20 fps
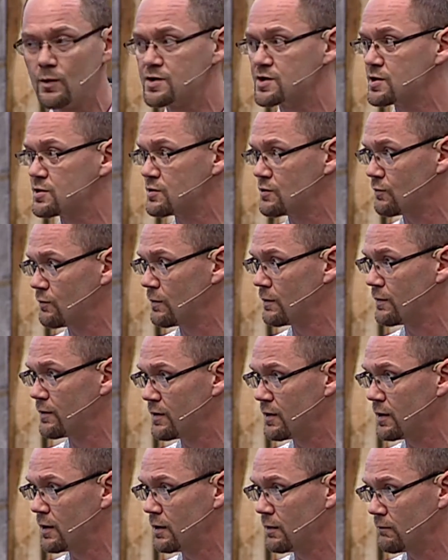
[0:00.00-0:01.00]
which is the,
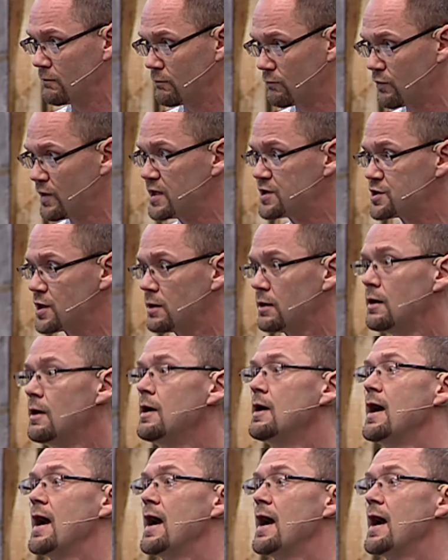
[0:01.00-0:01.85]
the region.